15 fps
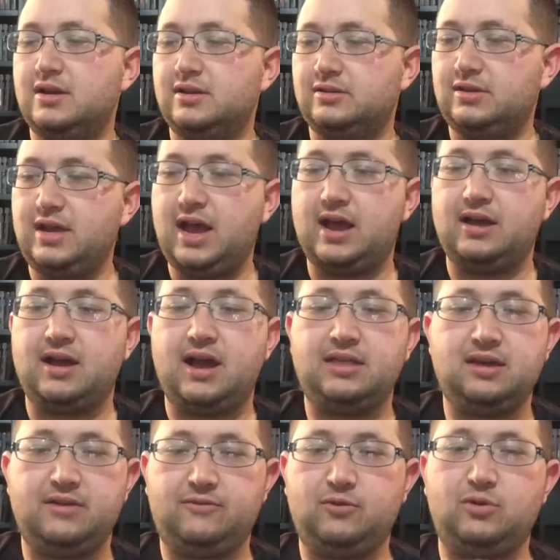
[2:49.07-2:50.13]
So yeah, I
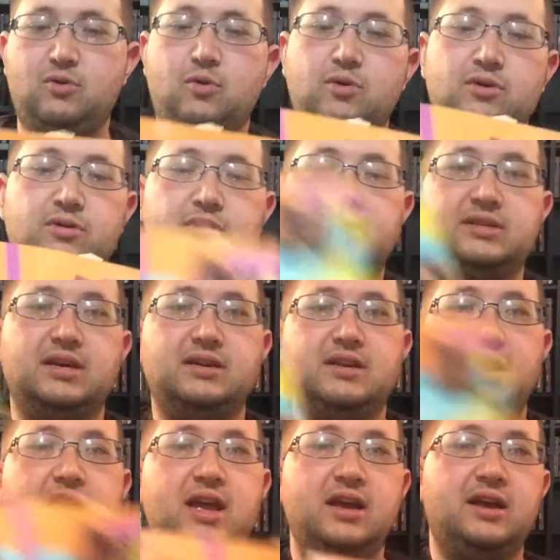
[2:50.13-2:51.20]
thought for a quarter, I said,
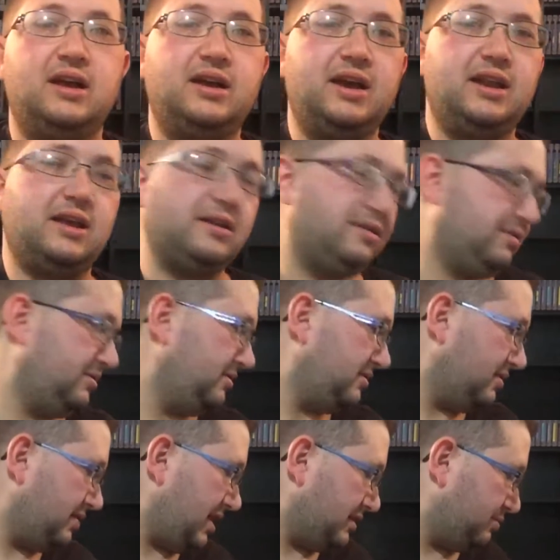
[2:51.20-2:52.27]
eh, I'll get it.
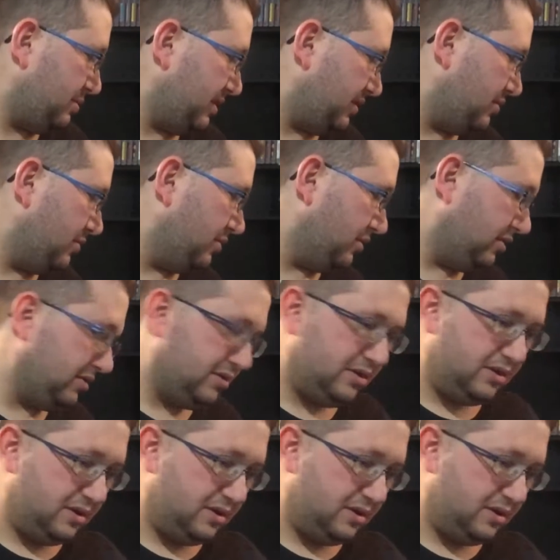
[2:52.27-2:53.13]
So that's pretty cool.